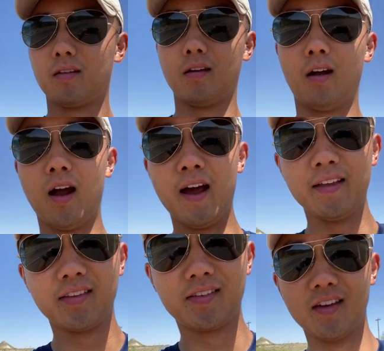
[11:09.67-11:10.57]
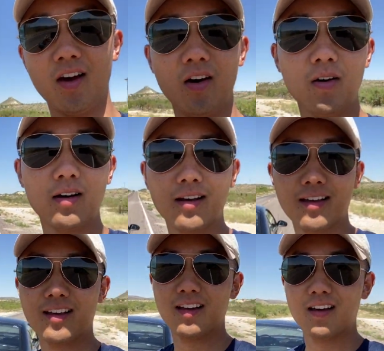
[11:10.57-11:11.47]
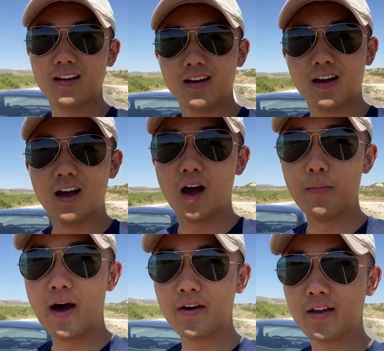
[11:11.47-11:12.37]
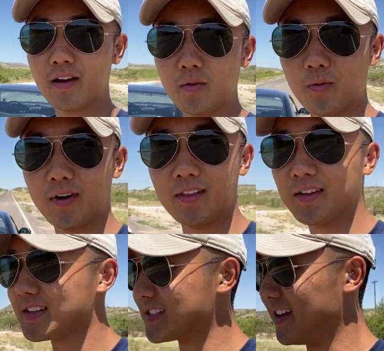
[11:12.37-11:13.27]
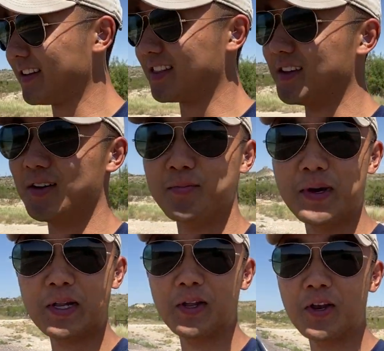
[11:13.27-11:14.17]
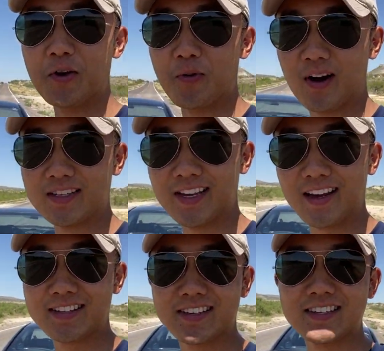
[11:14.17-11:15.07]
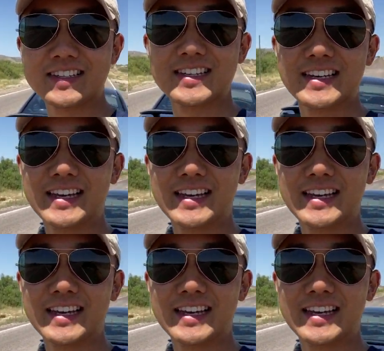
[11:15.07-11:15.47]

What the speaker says: Alright, so I'm out here in what looks like the middle of nowhere, Texas.